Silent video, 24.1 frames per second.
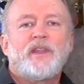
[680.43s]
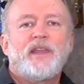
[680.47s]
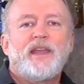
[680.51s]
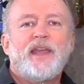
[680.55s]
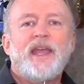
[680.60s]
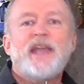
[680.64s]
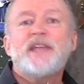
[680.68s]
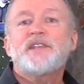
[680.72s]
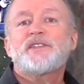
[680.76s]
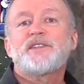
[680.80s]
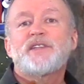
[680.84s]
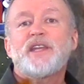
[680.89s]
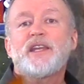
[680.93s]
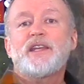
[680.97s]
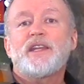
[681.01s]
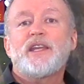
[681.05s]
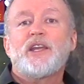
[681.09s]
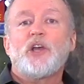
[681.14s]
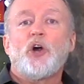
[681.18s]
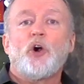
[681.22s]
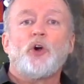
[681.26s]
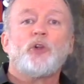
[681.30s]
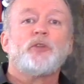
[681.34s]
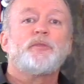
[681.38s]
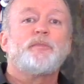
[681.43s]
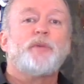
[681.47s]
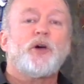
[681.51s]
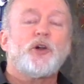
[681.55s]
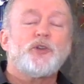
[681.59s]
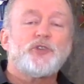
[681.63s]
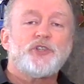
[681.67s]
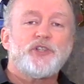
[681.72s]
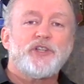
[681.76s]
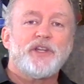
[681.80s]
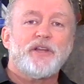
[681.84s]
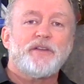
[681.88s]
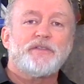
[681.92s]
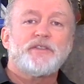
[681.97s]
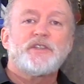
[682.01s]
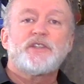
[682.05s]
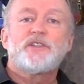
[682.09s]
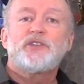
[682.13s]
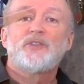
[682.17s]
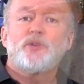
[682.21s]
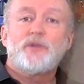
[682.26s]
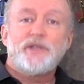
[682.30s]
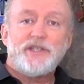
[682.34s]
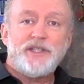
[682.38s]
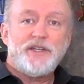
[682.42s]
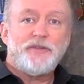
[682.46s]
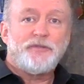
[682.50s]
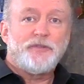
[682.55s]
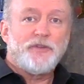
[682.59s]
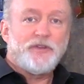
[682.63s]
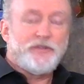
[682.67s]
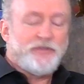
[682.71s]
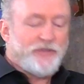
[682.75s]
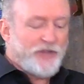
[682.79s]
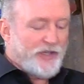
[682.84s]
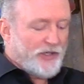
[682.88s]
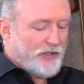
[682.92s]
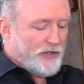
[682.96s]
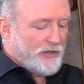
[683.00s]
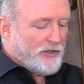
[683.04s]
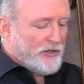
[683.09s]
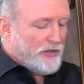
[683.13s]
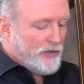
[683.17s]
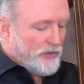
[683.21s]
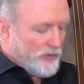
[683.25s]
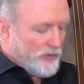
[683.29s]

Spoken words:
Ascending old bow shift to a different finger.